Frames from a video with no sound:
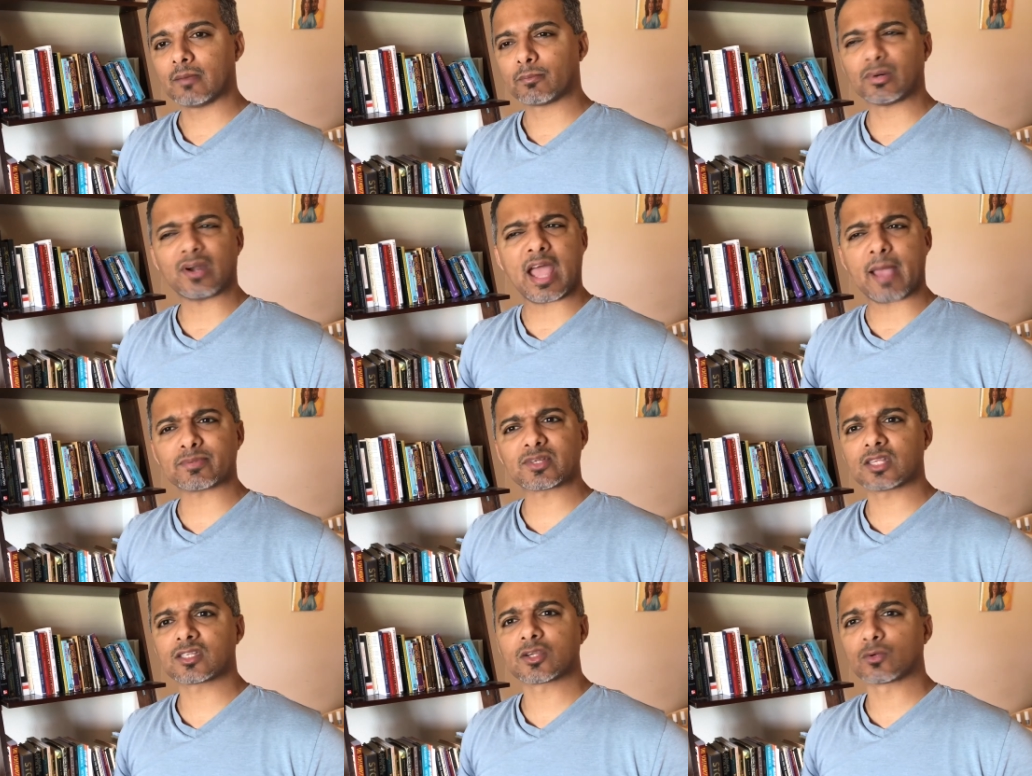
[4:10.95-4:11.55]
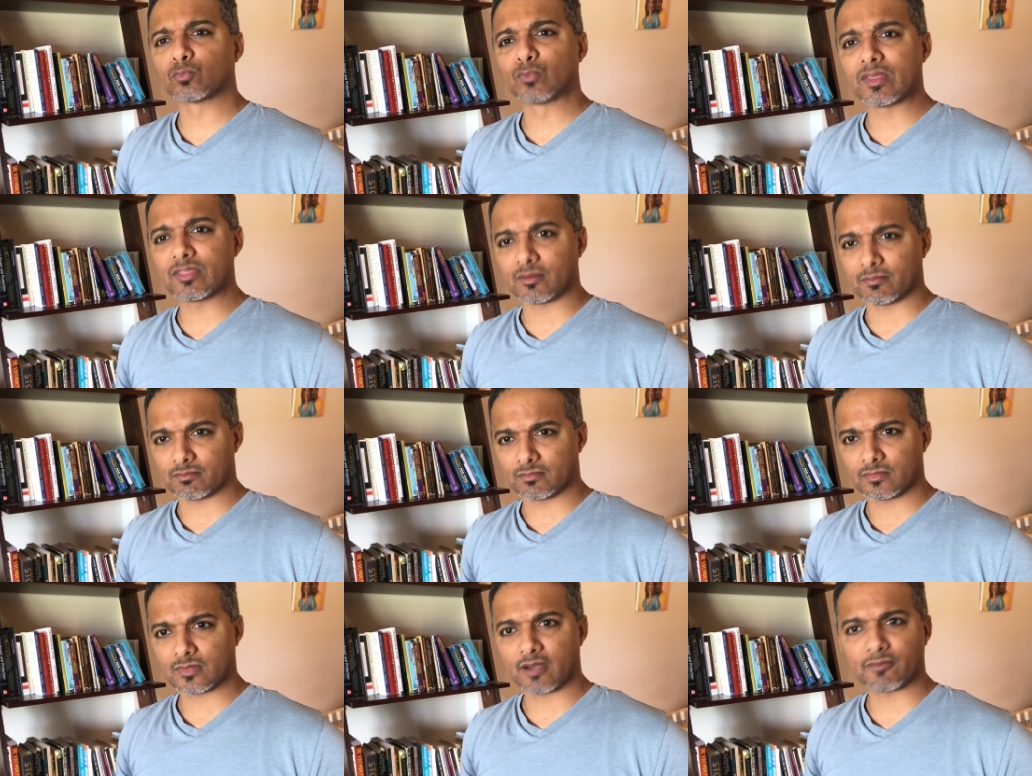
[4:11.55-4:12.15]
perhaps it's a
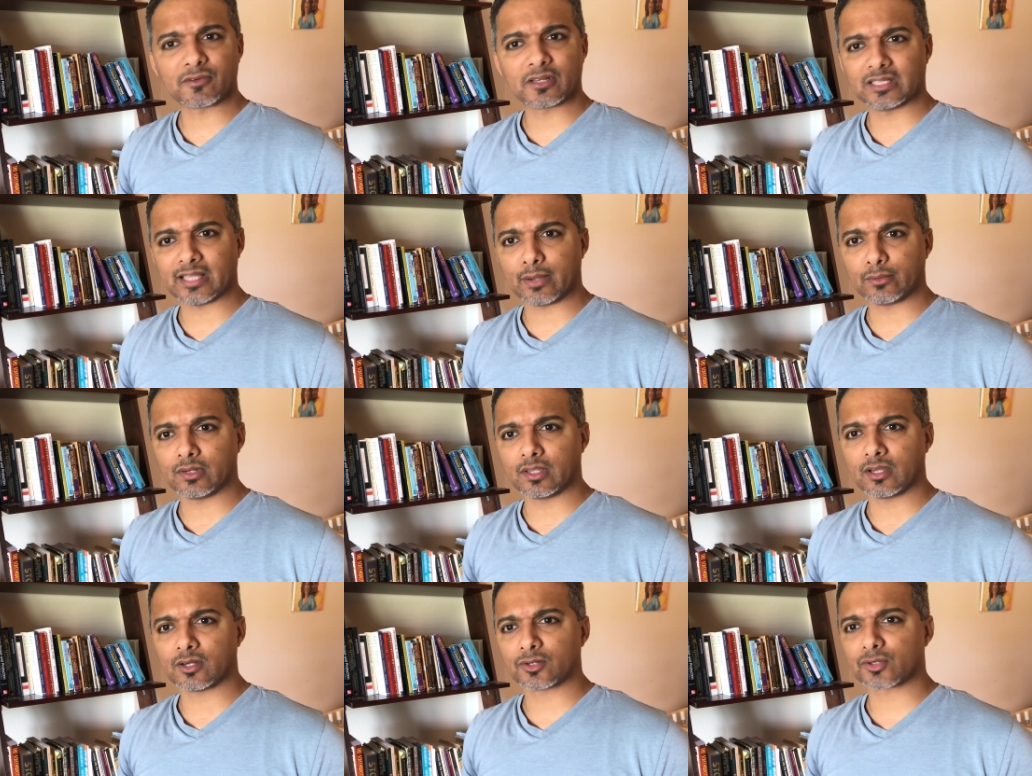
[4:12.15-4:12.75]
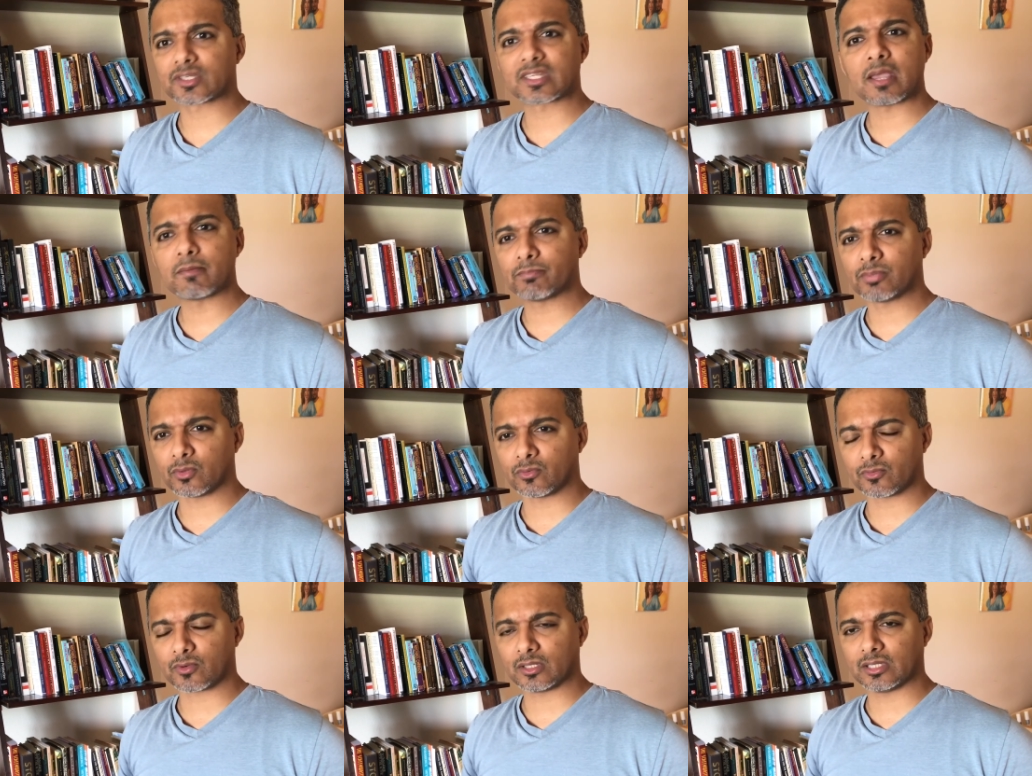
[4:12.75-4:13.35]
rhythm of clowning or
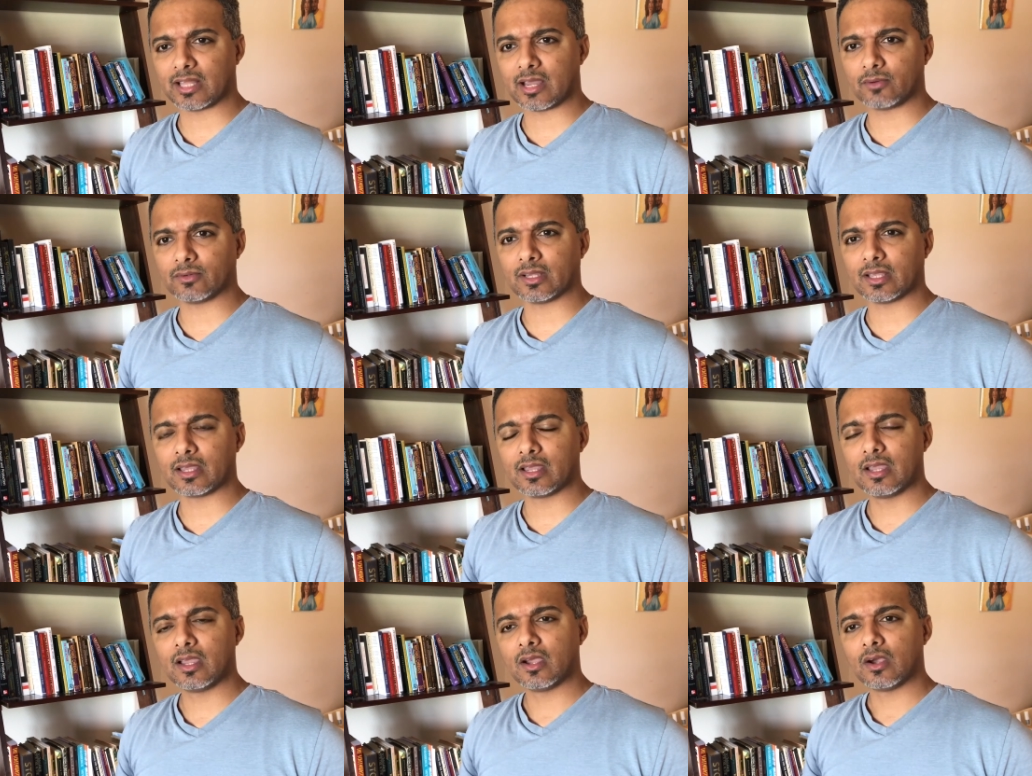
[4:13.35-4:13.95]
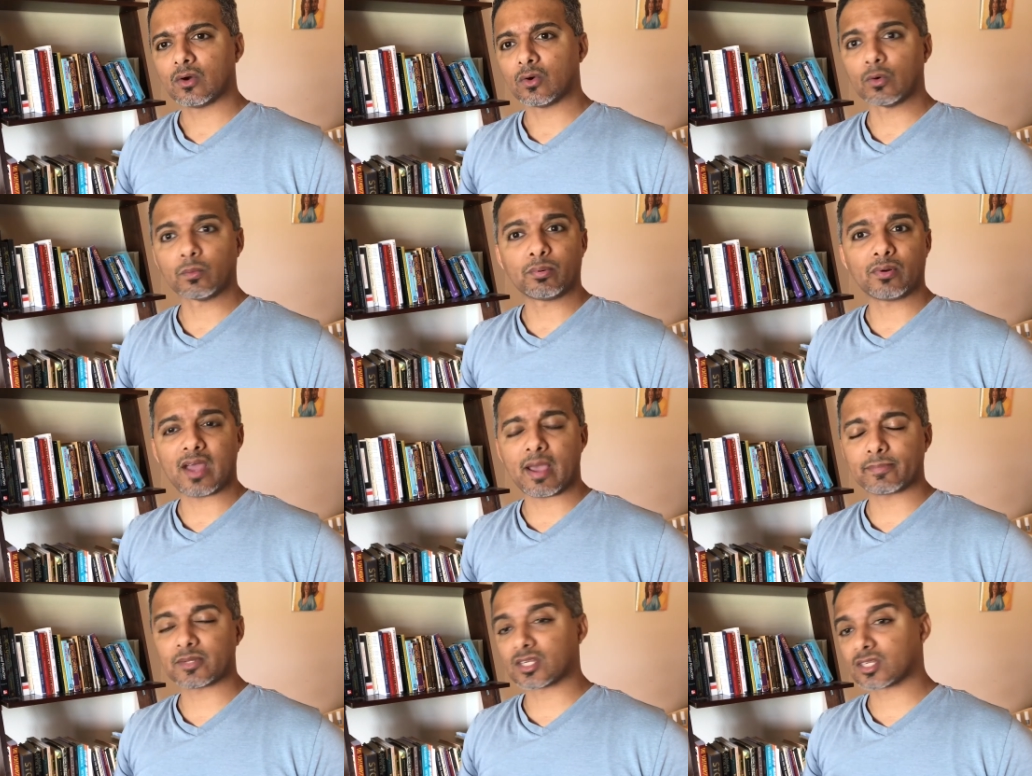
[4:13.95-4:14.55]
tempo of clowning, or
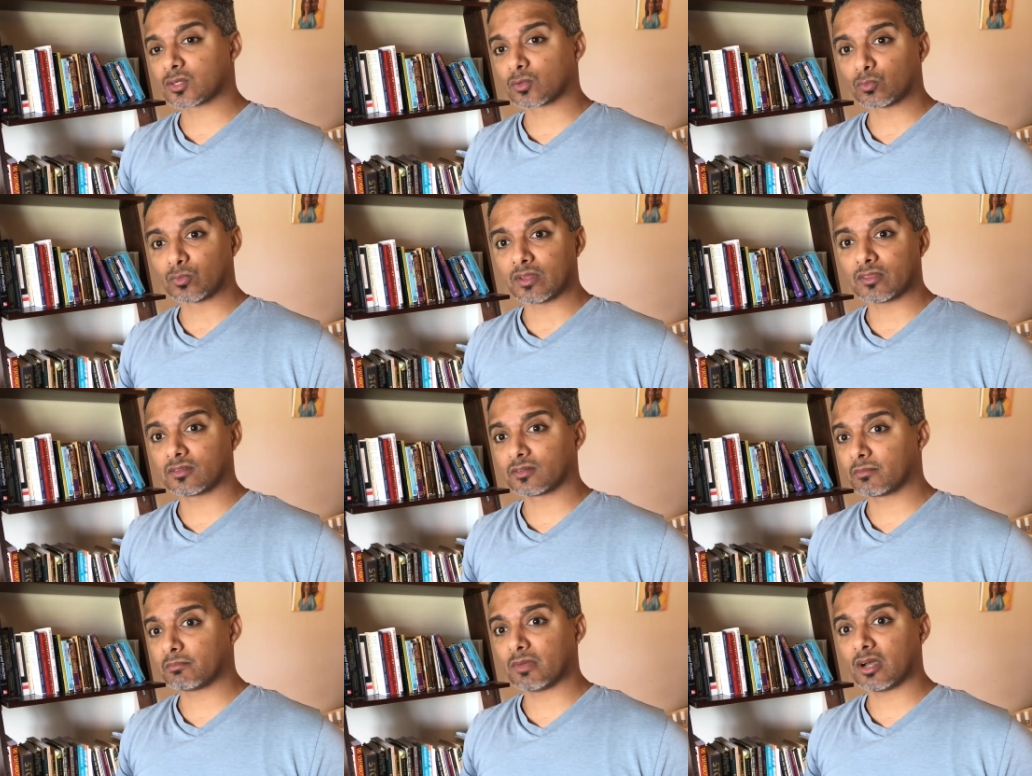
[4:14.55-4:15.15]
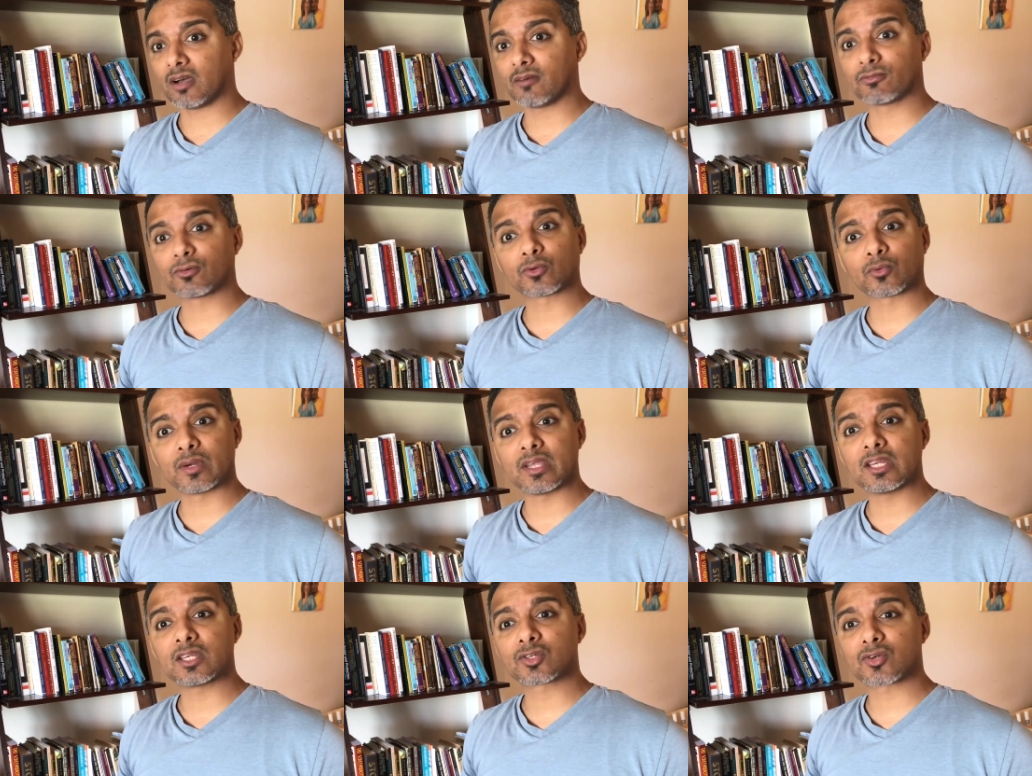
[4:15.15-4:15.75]
perhaps it's a rhythm of
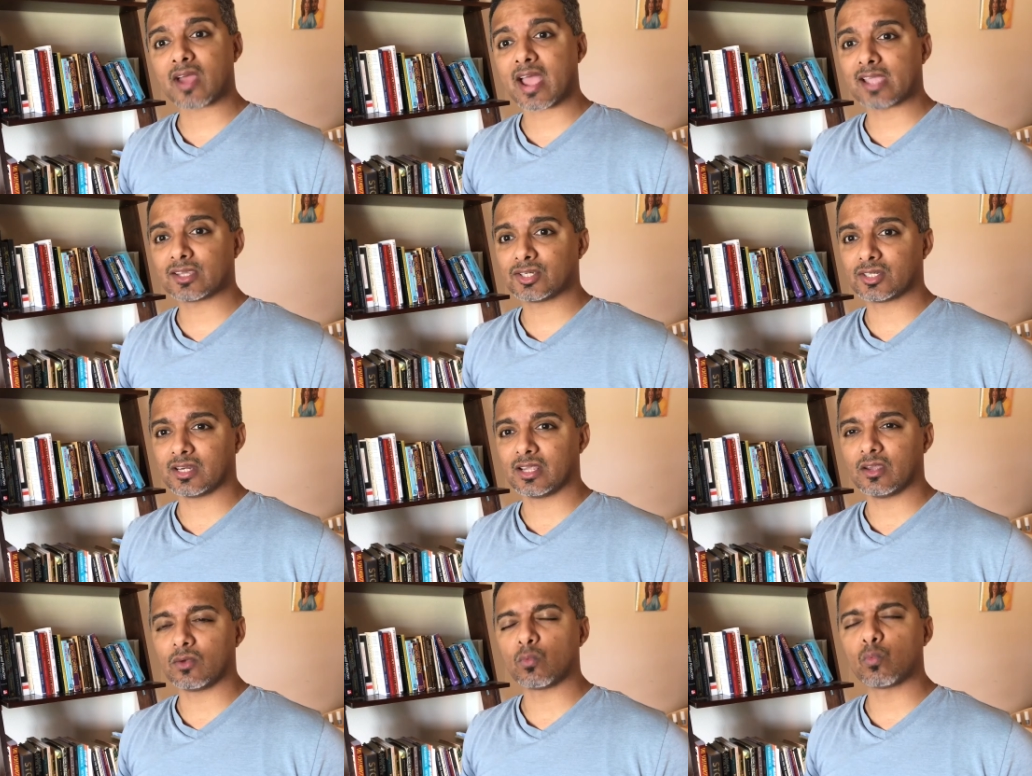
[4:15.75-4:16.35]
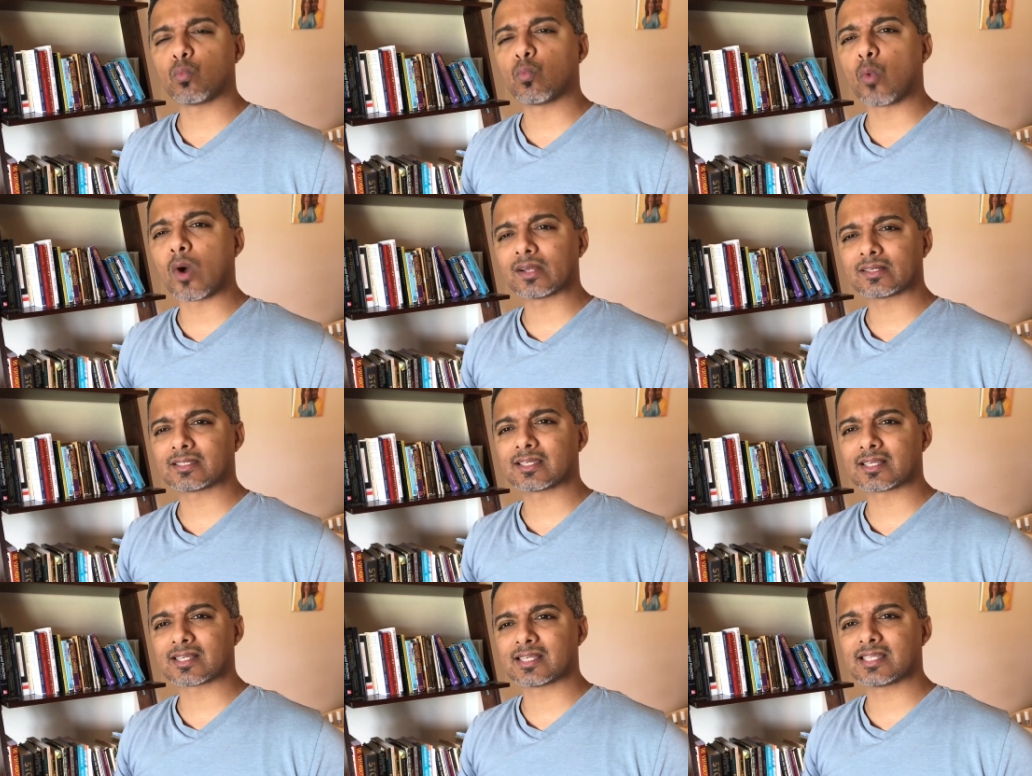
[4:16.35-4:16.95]
Greek tragedy.
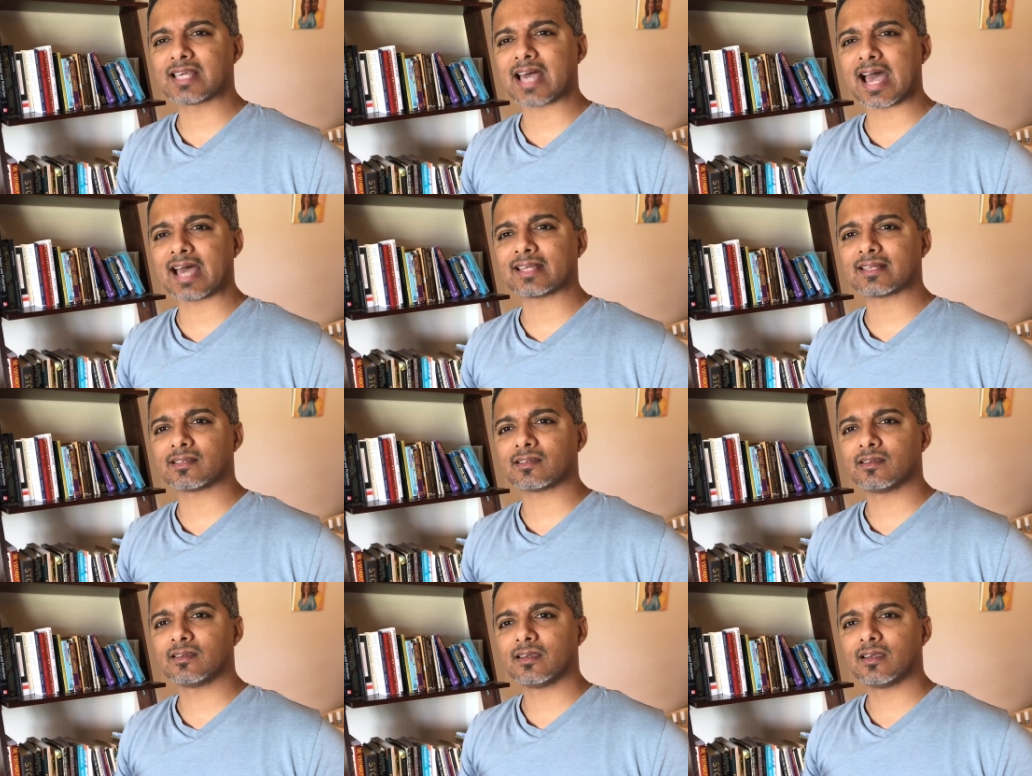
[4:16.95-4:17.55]
What does that